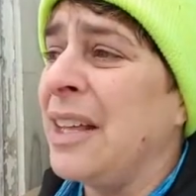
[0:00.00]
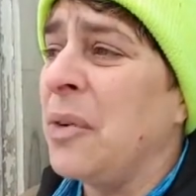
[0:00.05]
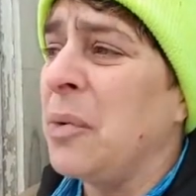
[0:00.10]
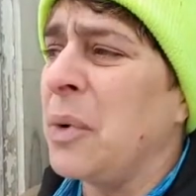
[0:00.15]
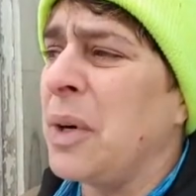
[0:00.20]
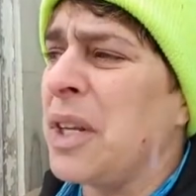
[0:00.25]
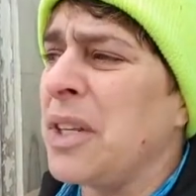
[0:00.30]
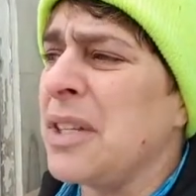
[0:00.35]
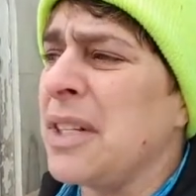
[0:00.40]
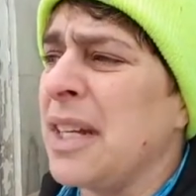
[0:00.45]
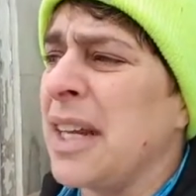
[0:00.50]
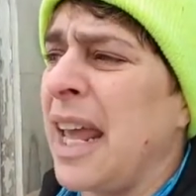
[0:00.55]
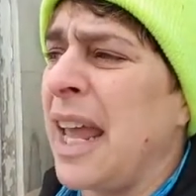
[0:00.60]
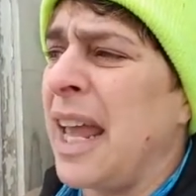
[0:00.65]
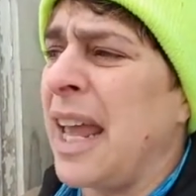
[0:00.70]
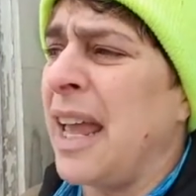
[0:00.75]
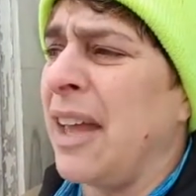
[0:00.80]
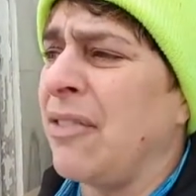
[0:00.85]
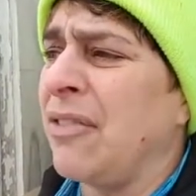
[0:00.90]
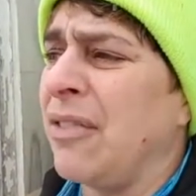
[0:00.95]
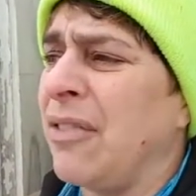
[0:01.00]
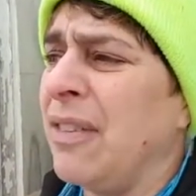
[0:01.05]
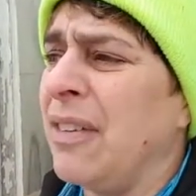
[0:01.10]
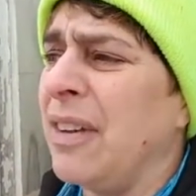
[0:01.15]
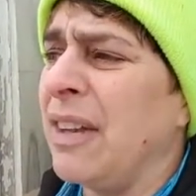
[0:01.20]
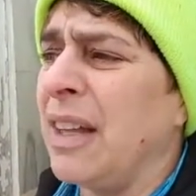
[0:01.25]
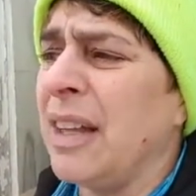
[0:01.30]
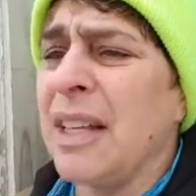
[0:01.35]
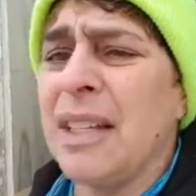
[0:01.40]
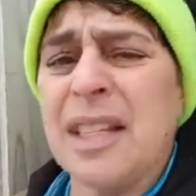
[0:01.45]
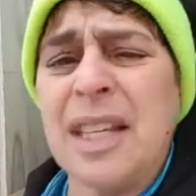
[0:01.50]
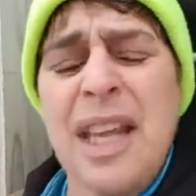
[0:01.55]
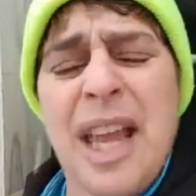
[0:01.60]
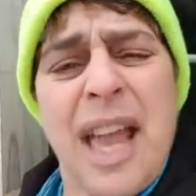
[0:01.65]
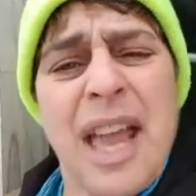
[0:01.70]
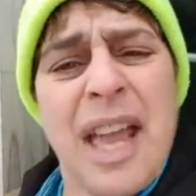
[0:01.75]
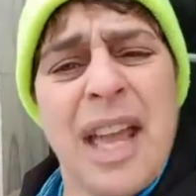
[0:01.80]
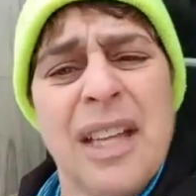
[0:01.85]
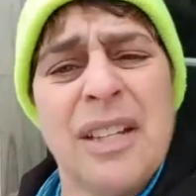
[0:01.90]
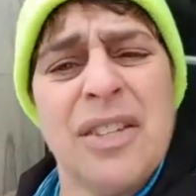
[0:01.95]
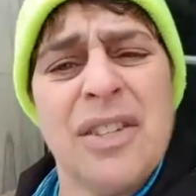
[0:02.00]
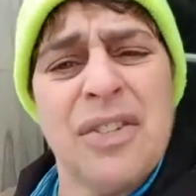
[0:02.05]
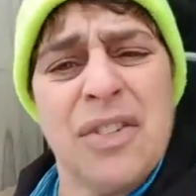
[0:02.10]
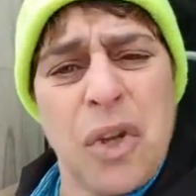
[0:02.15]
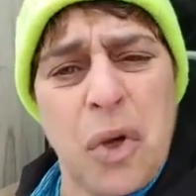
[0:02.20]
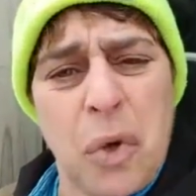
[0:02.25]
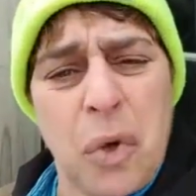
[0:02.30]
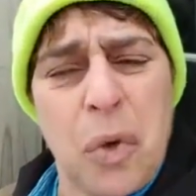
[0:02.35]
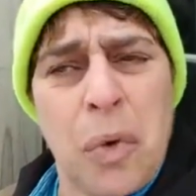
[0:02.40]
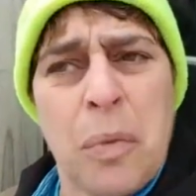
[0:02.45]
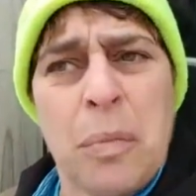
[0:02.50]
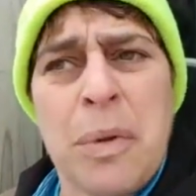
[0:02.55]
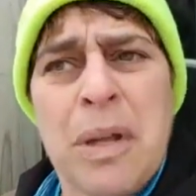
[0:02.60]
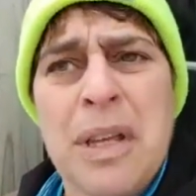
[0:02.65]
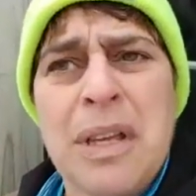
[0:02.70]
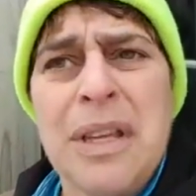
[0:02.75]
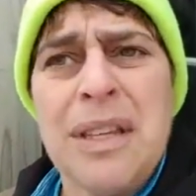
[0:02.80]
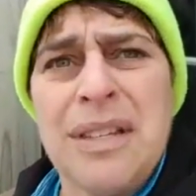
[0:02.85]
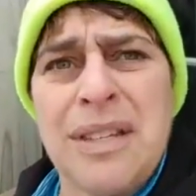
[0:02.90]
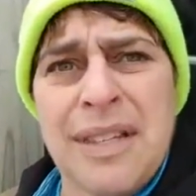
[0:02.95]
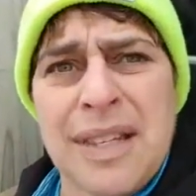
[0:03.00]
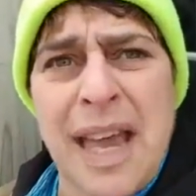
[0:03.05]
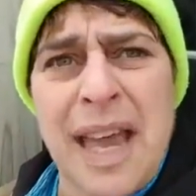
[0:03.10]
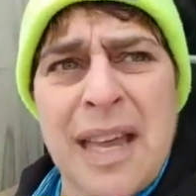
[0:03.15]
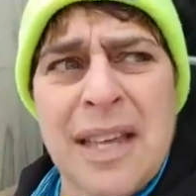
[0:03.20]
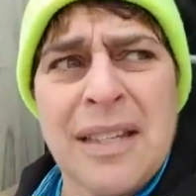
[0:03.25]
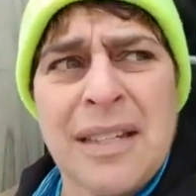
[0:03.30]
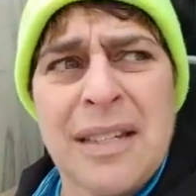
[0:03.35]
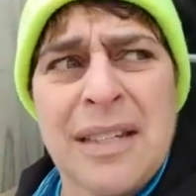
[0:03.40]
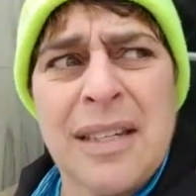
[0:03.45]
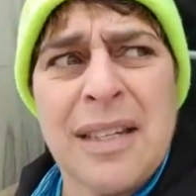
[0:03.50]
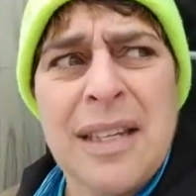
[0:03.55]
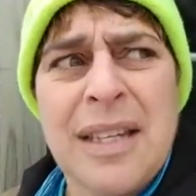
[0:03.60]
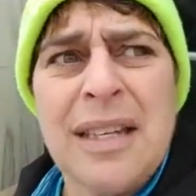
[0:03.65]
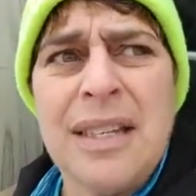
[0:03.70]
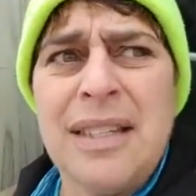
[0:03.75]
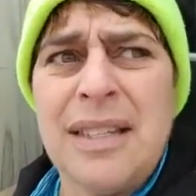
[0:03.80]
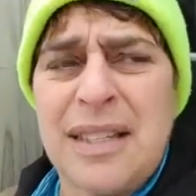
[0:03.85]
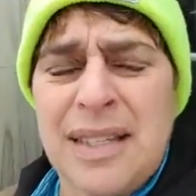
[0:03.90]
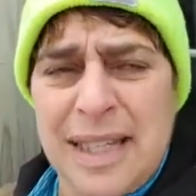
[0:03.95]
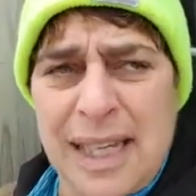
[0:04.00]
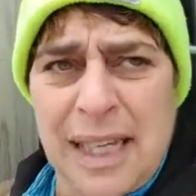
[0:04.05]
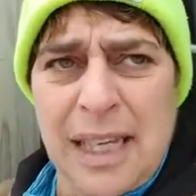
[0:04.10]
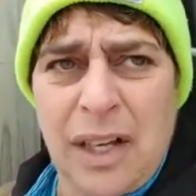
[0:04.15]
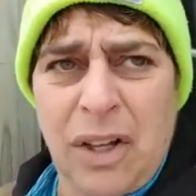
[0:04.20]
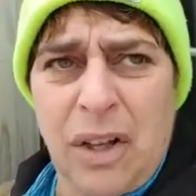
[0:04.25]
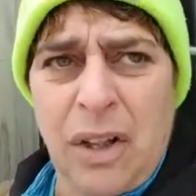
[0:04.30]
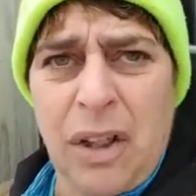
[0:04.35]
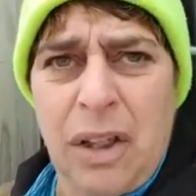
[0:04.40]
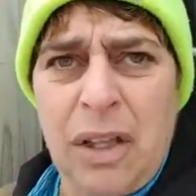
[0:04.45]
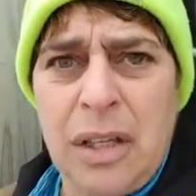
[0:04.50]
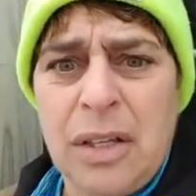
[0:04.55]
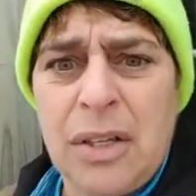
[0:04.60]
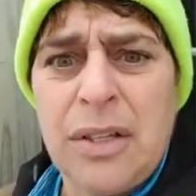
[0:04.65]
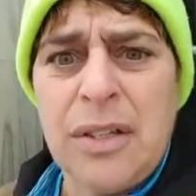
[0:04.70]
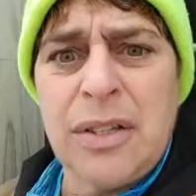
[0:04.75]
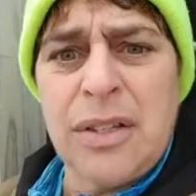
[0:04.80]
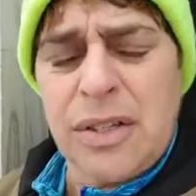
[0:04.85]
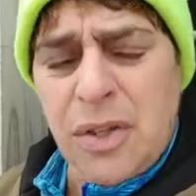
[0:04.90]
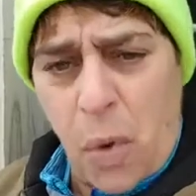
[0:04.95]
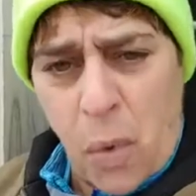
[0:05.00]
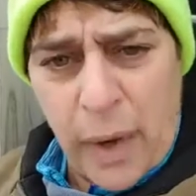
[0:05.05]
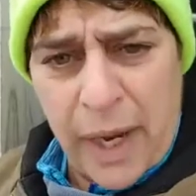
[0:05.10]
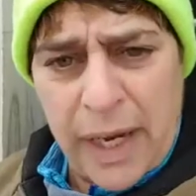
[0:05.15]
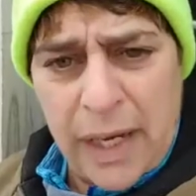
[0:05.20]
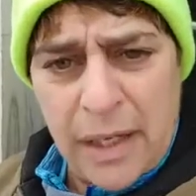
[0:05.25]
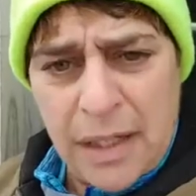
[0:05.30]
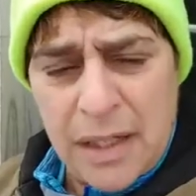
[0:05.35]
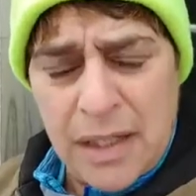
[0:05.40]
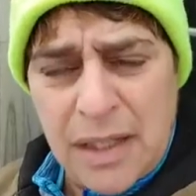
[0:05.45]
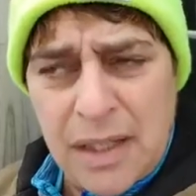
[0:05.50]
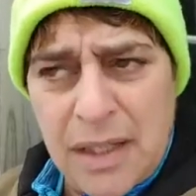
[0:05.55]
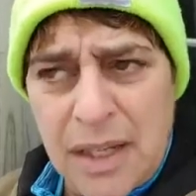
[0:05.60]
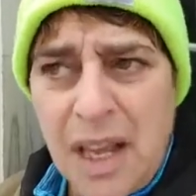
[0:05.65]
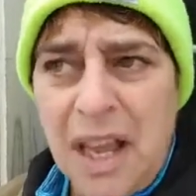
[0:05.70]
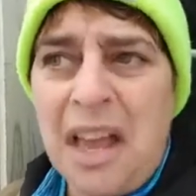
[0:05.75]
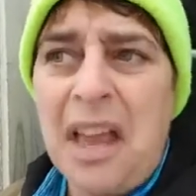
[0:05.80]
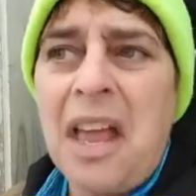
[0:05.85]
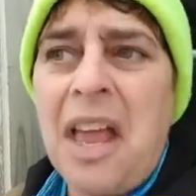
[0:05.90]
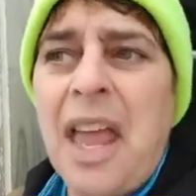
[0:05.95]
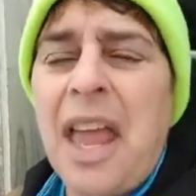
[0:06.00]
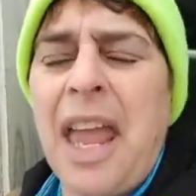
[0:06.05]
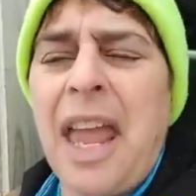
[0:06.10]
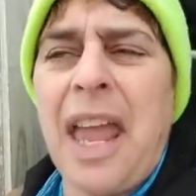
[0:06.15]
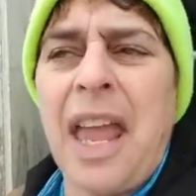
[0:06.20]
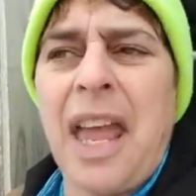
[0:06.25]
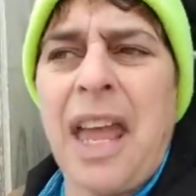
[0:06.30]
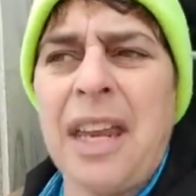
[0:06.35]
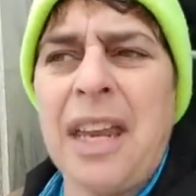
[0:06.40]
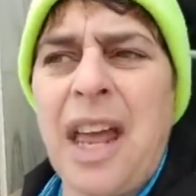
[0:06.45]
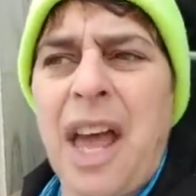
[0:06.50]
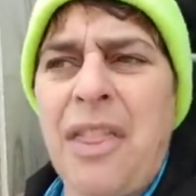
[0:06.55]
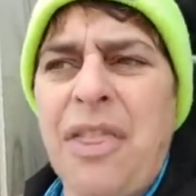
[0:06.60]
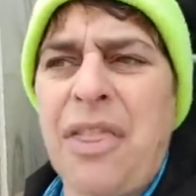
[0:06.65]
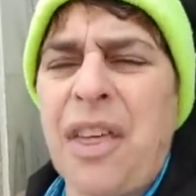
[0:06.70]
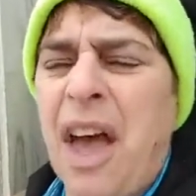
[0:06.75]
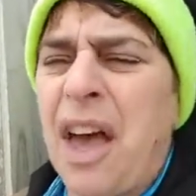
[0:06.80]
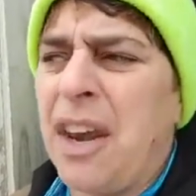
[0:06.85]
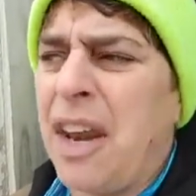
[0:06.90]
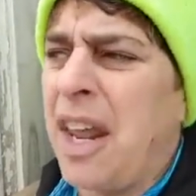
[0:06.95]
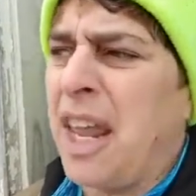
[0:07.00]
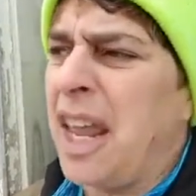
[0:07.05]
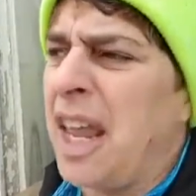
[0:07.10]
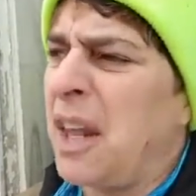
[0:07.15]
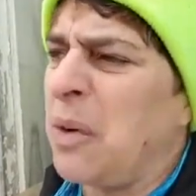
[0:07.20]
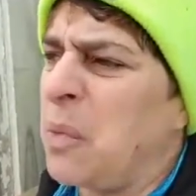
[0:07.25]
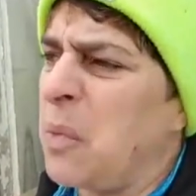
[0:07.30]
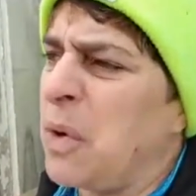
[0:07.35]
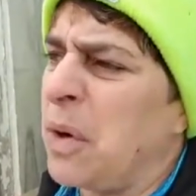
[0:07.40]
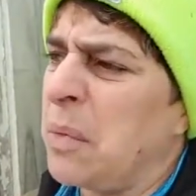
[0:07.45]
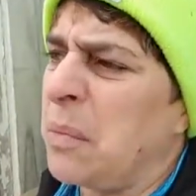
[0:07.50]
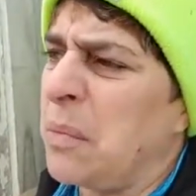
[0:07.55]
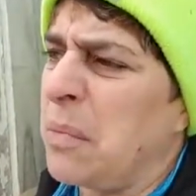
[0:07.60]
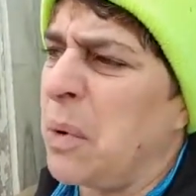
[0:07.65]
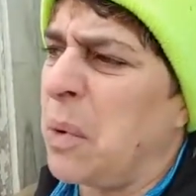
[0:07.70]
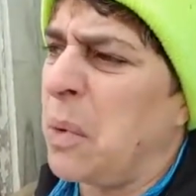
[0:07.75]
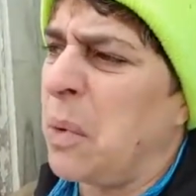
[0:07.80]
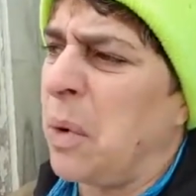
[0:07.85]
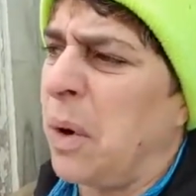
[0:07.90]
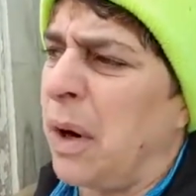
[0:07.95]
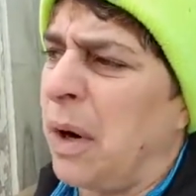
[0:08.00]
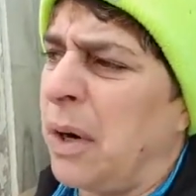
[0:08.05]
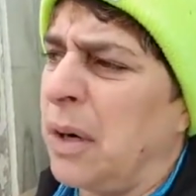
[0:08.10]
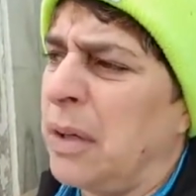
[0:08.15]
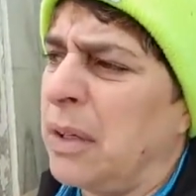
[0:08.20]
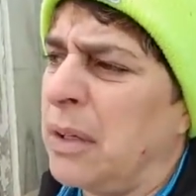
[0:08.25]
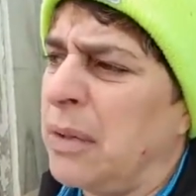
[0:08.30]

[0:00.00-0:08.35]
what else did I have? Let's see. I had Zoom, zest, zeal, zoinks, and I thought I had one more.